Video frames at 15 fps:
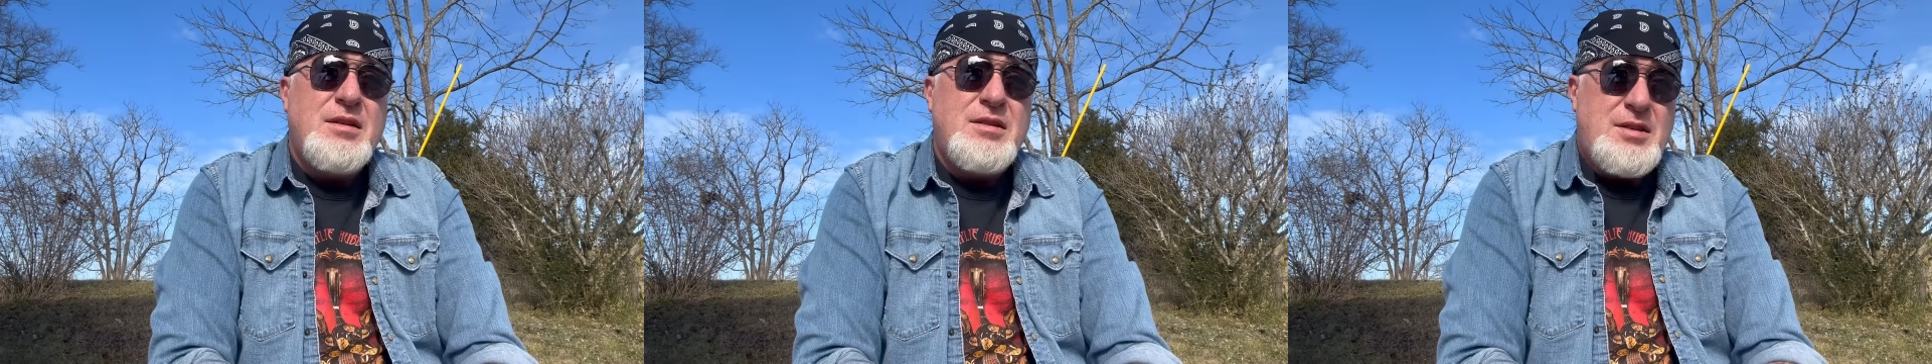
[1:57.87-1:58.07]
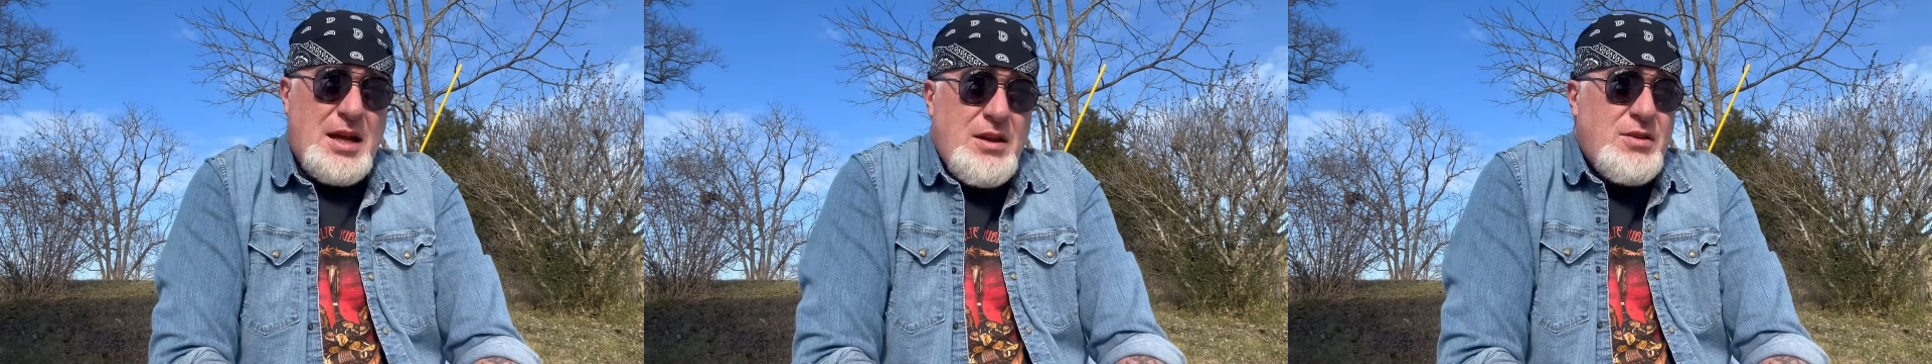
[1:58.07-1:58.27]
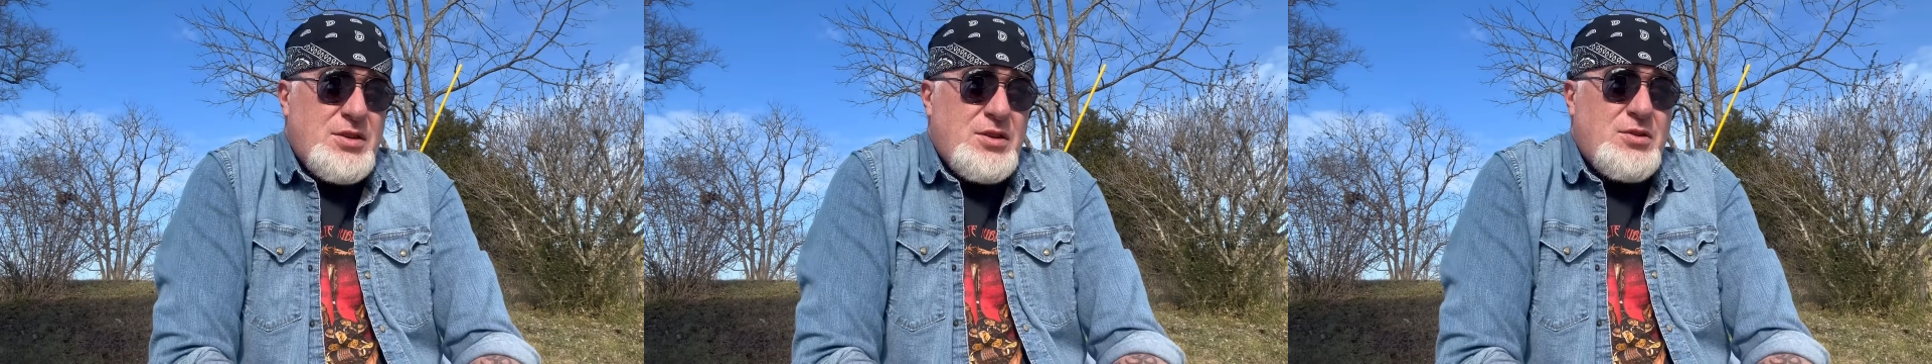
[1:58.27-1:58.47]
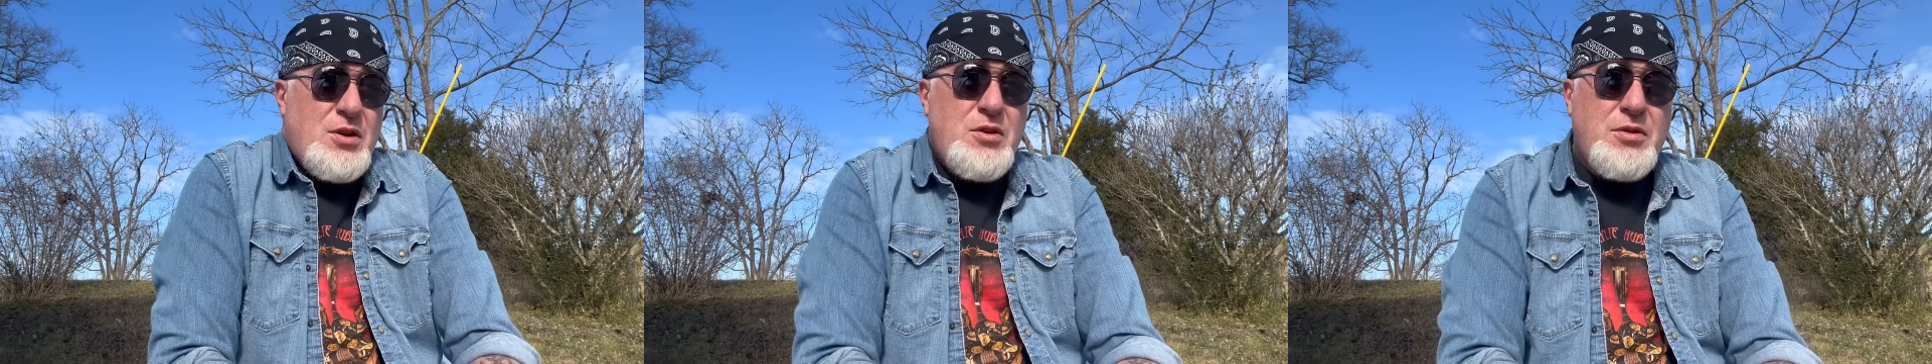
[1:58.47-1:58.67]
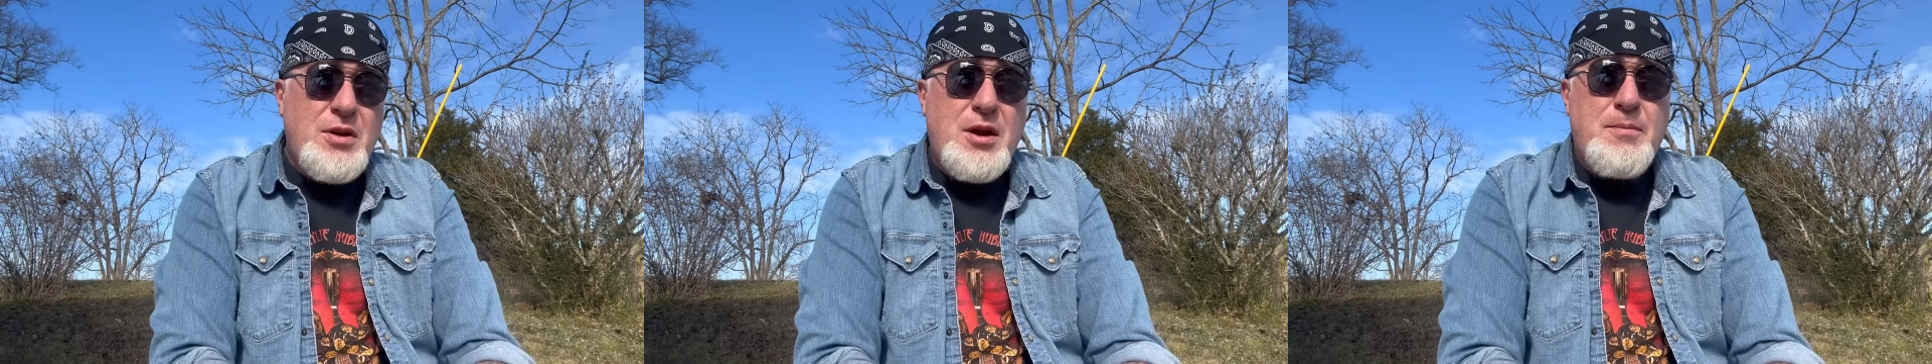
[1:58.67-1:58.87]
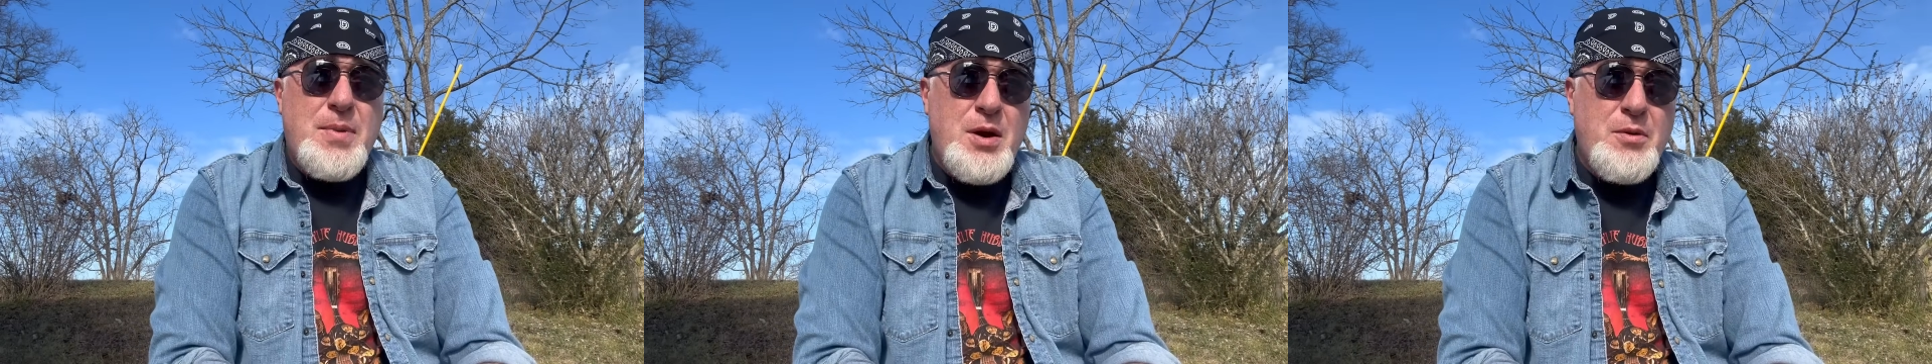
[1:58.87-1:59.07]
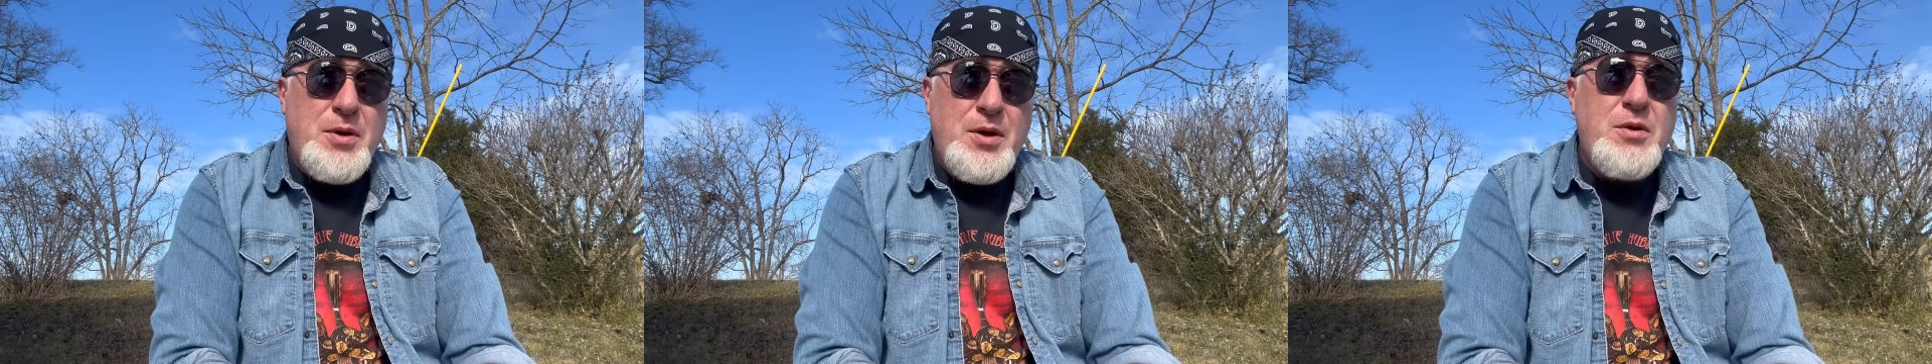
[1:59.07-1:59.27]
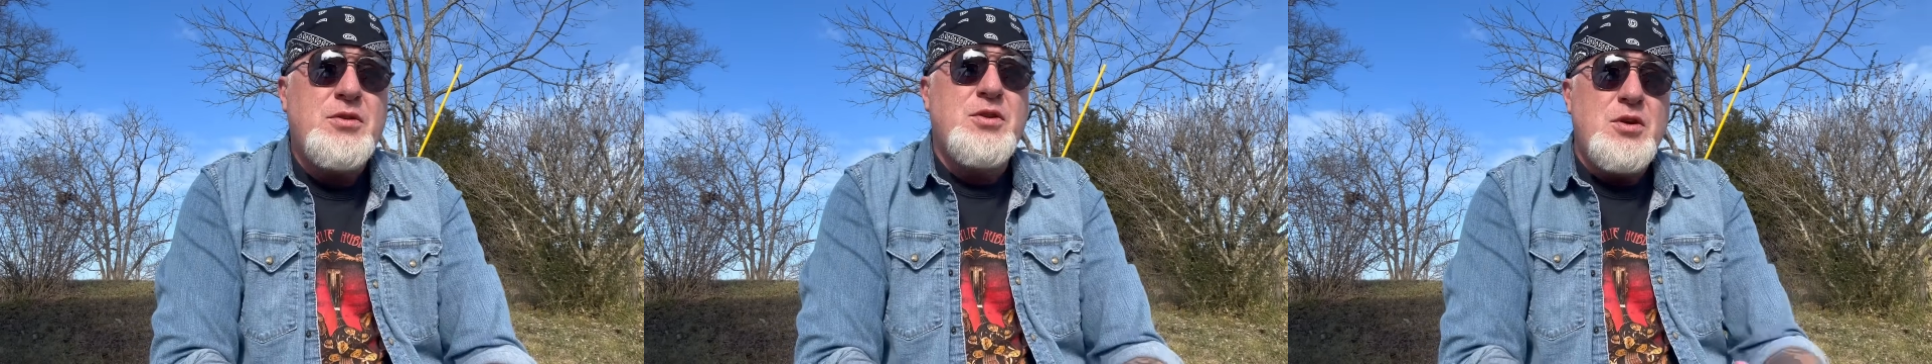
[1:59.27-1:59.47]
Tell us the truth there, Bo Duke.